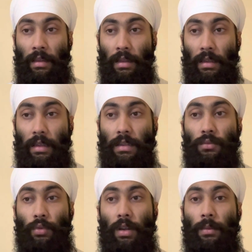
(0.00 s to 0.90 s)

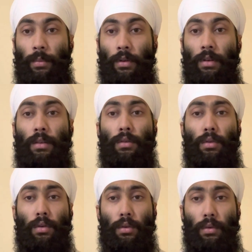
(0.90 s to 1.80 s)
these were important to
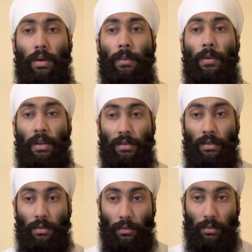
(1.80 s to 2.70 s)
lower
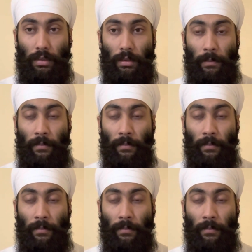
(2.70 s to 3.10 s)
production cost.